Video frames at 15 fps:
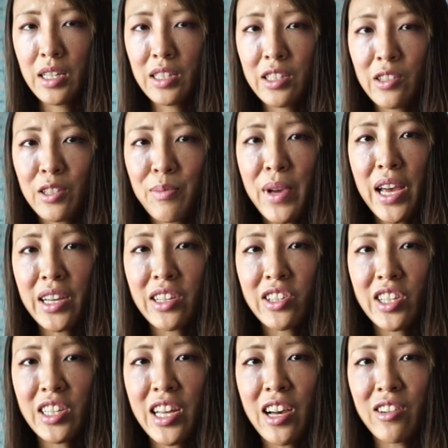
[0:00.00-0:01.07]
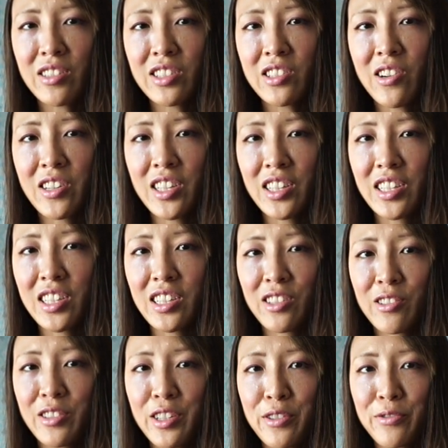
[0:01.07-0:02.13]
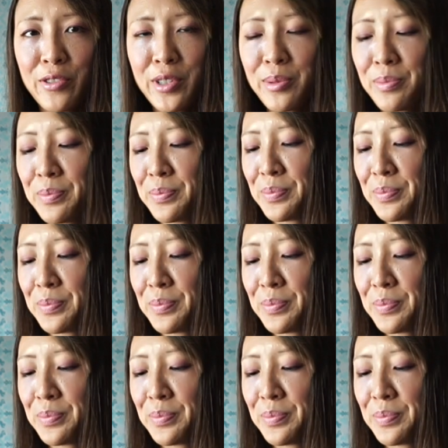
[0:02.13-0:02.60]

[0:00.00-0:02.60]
So the packaging now is starting to look a little different.